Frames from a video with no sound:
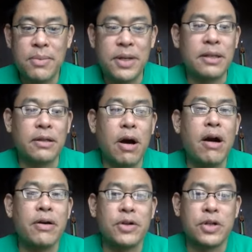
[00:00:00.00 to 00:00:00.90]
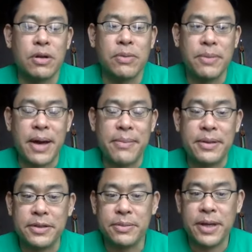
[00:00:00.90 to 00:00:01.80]
But in the longer term, we might be
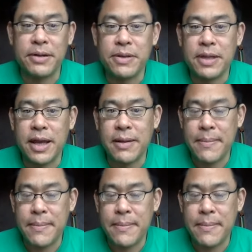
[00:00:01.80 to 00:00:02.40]
able to do better than that.